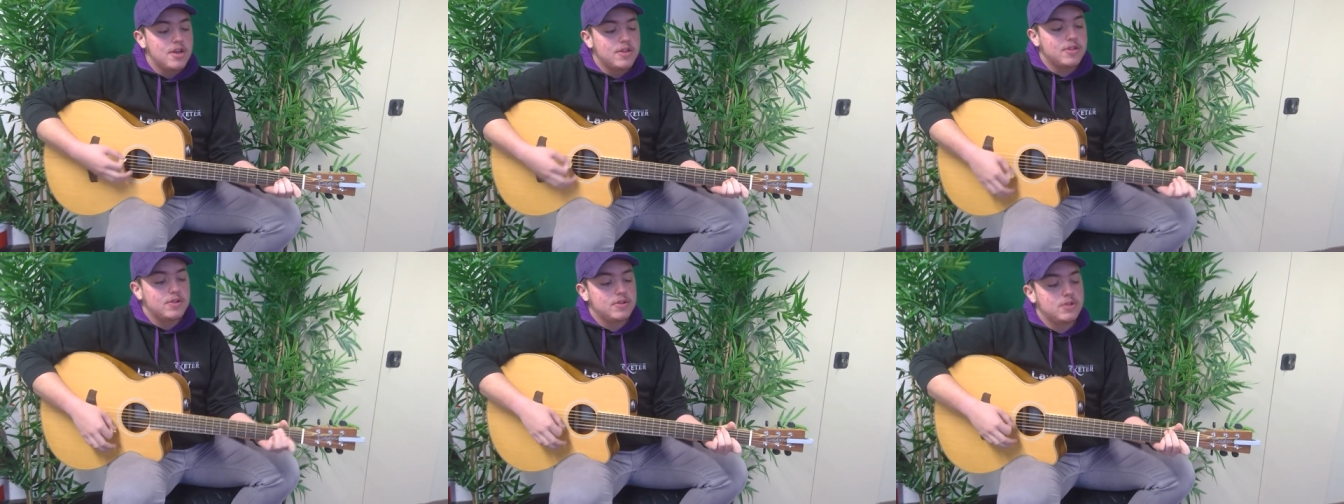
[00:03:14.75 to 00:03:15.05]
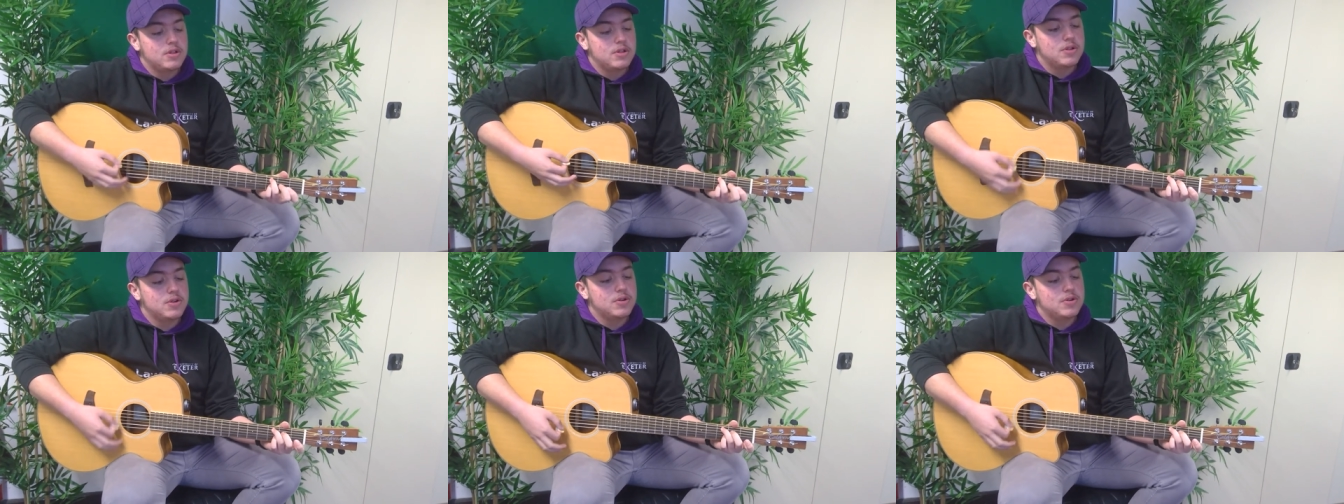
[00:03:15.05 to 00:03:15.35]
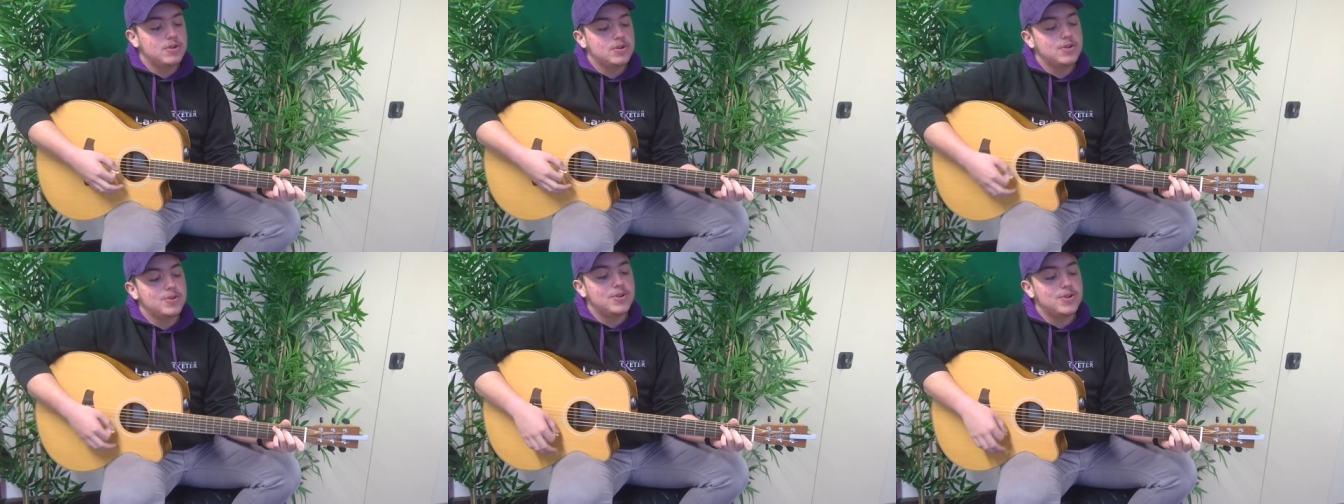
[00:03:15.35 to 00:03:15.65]
The
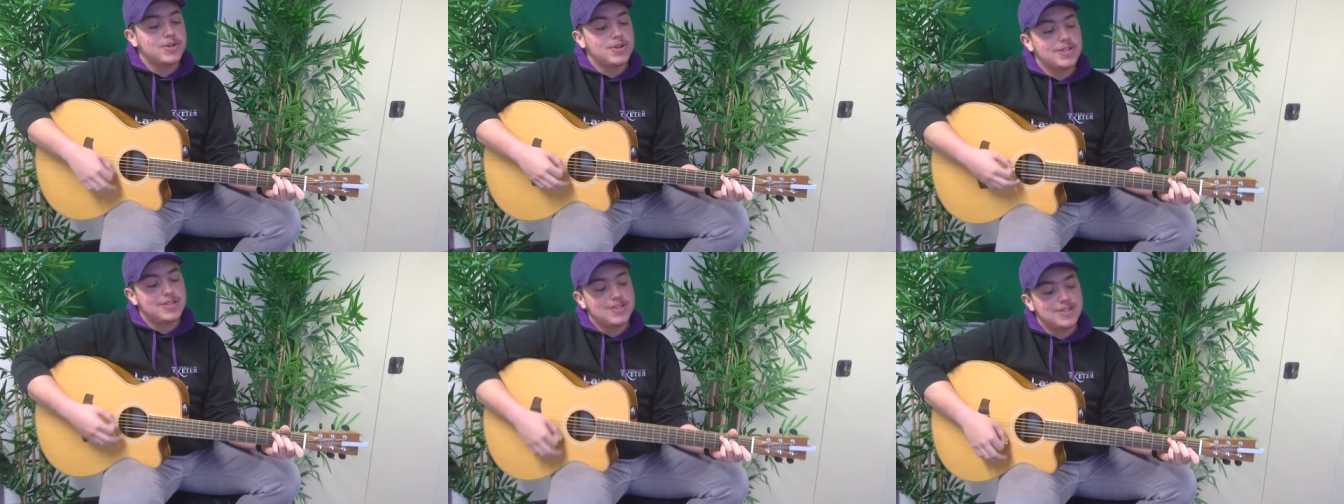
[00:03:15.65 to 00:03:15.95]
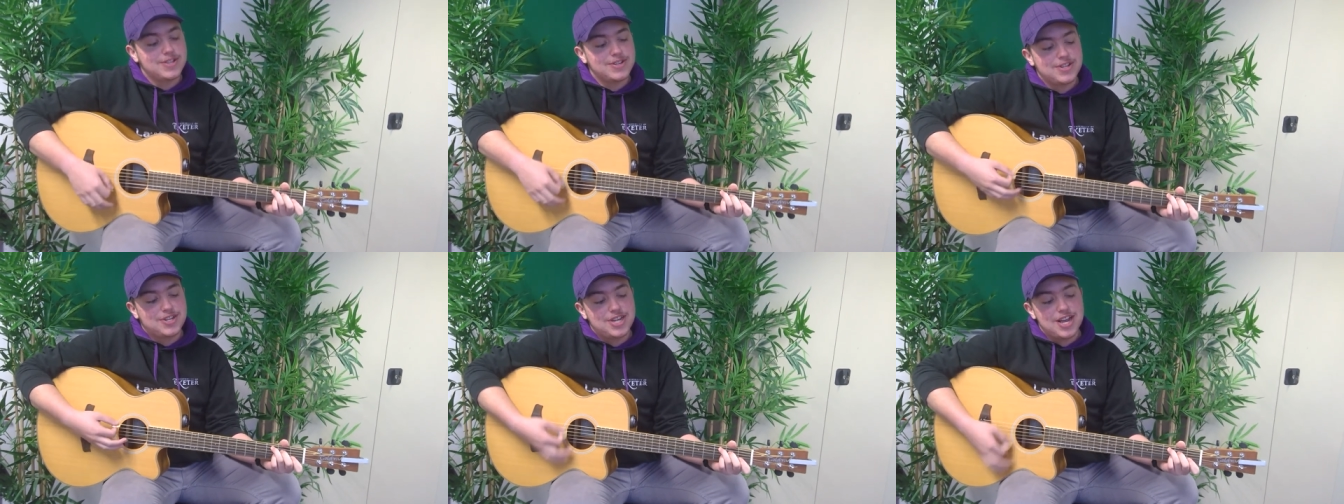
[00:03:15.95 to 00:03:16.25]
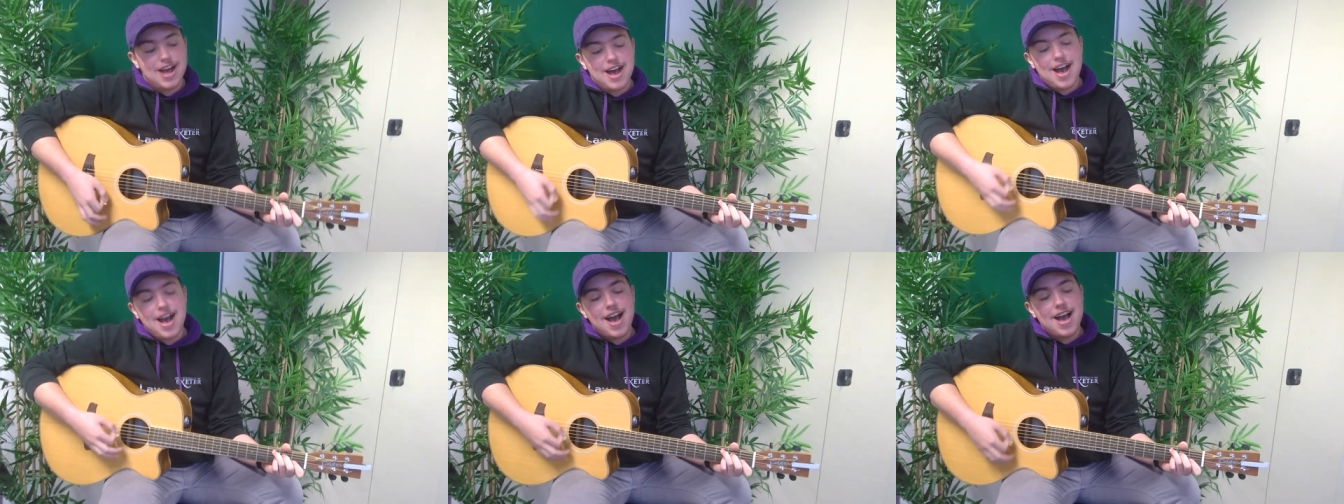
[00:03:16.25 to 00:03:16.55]
looks, the
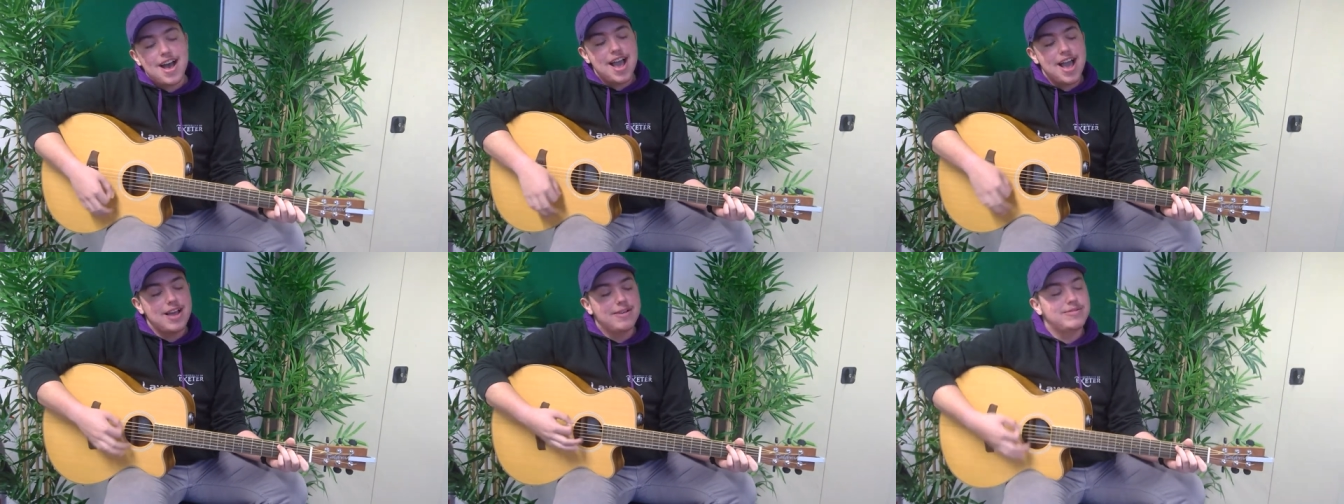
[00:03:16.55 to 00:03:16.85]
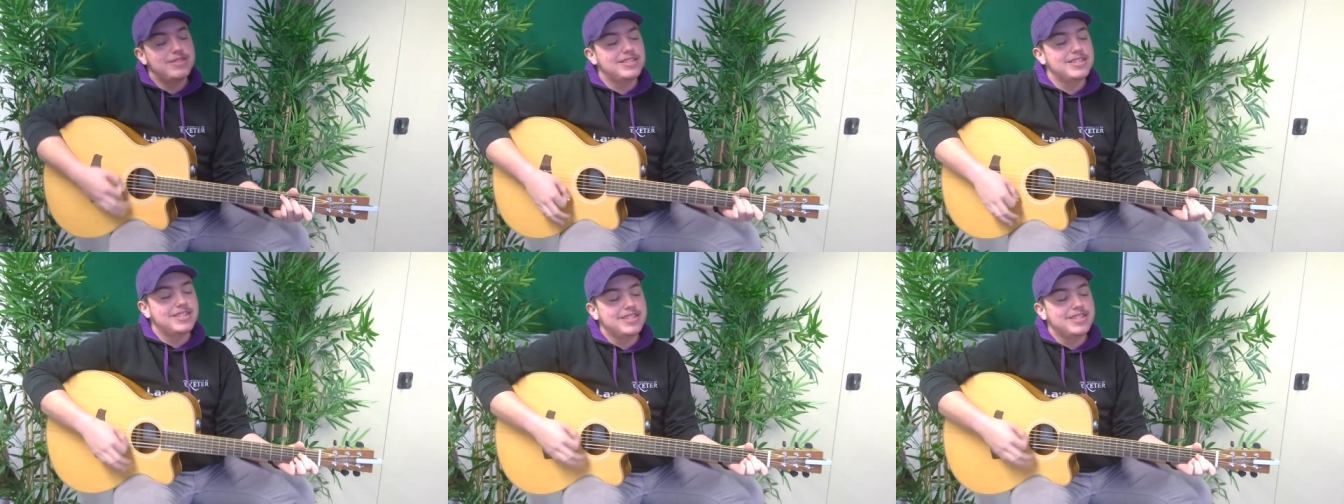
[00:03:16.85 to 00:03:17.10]
jives,